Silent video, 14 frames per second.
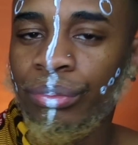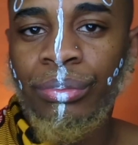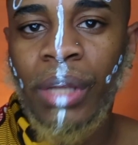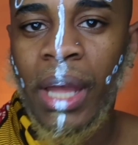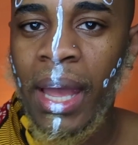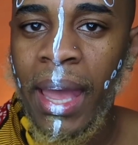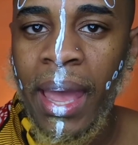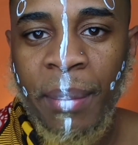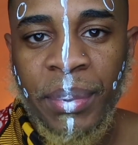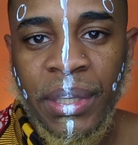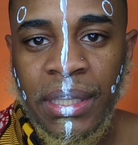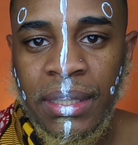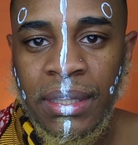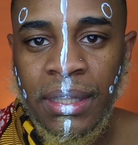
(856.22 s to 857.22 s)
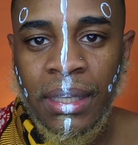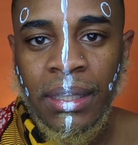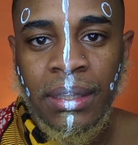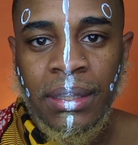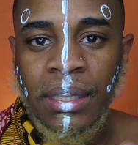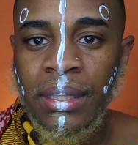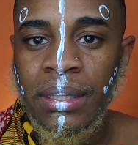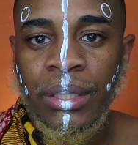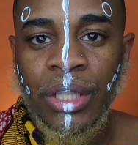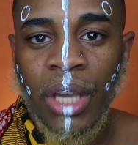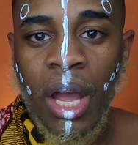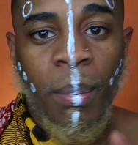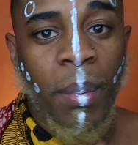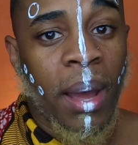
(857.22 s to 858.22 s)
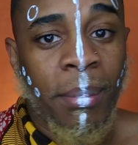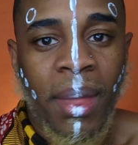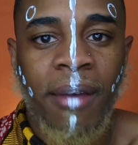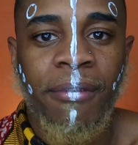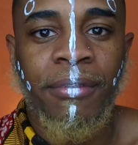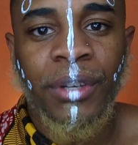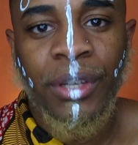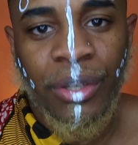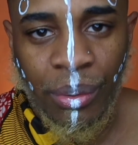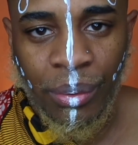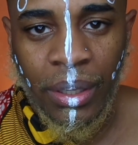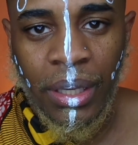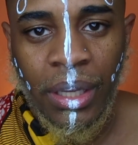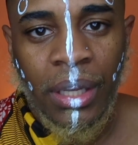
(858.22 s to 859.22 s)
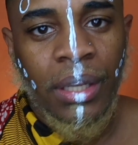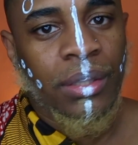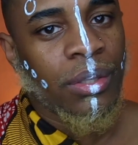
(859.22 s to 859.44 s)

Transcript: Not happening, sis. It's a chop. I'm not finna do it.